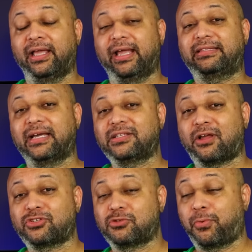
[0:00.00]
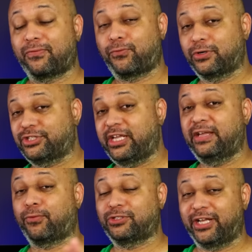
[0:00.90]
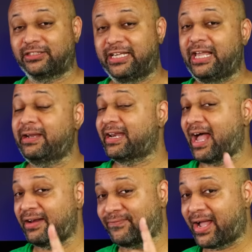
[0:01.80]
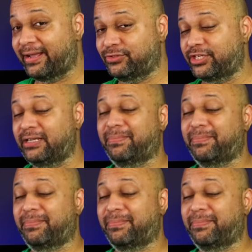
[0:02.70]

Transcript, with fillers: It does also support four G, four G L T E, not five G.